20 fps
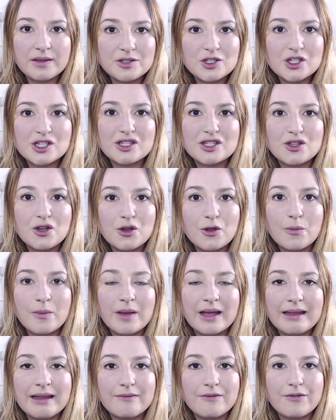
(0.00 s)
just
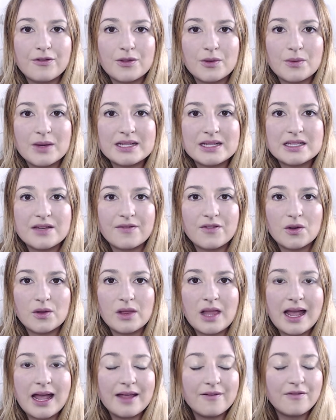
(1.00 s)
nuumite for the rest of your
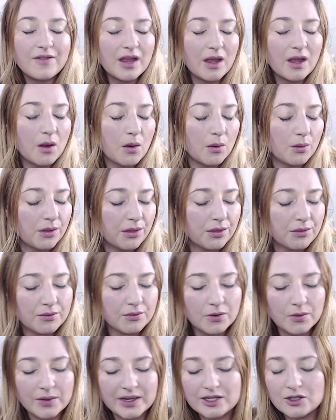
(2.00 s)
life and go
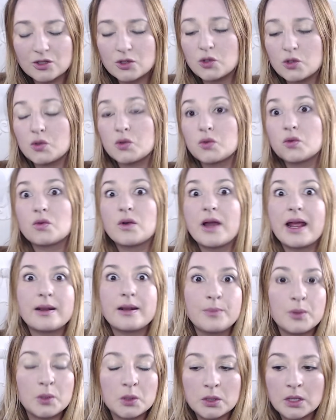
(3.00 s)
through
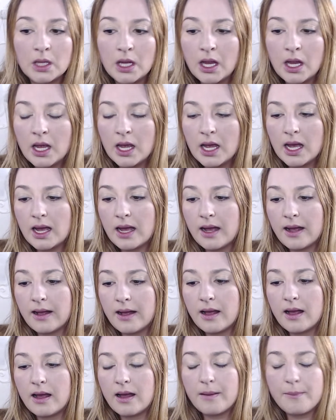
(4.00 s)
incredible uh,
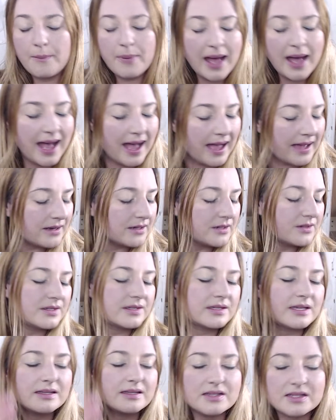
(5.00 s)
uh
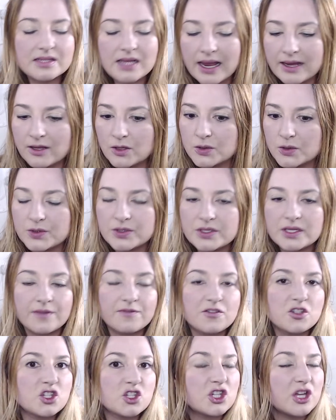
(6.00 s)
patterns and cycles of
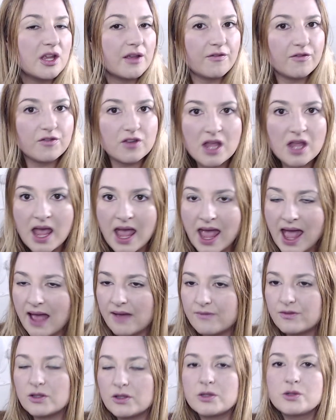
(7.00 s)
shift,
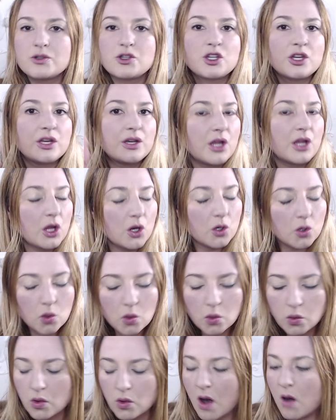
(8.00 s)
evolution,
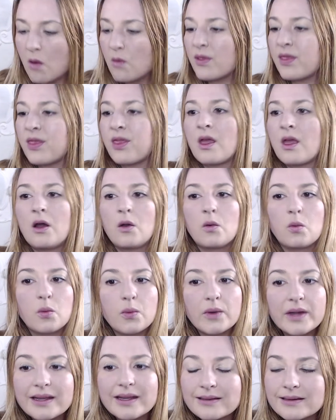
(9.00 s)
growth,
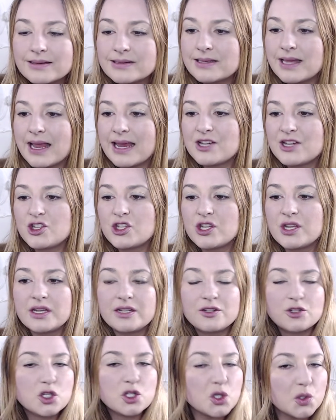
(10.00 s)

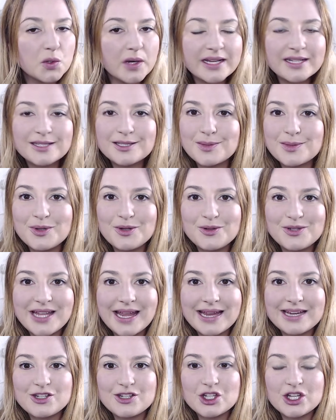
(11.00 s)
realization,
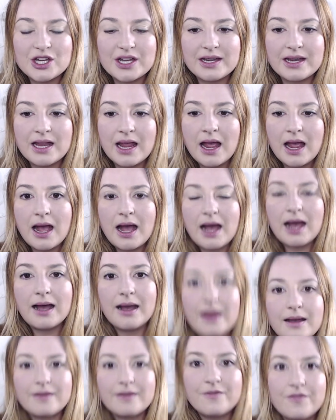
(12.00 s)
transmutation,
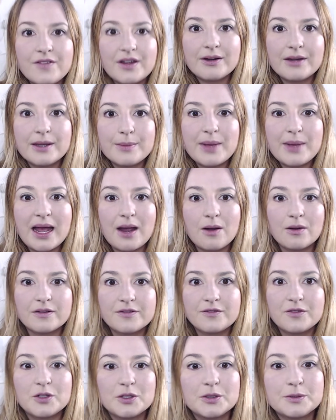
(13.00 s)
uh, very
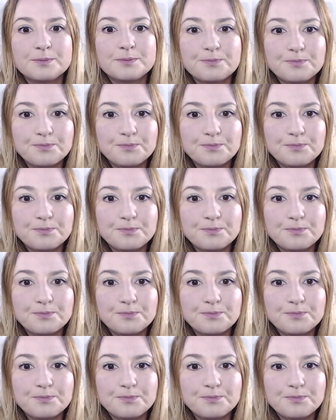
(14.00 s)
powerful.